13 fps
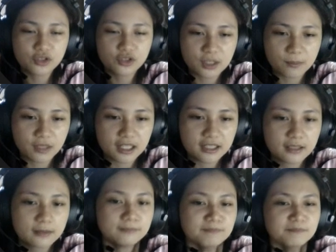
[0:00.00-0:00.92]
triplet.
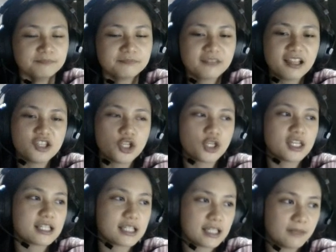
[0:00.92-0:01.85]
As you
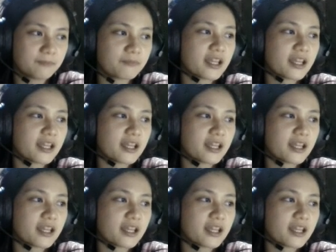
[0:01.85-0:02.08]
can see,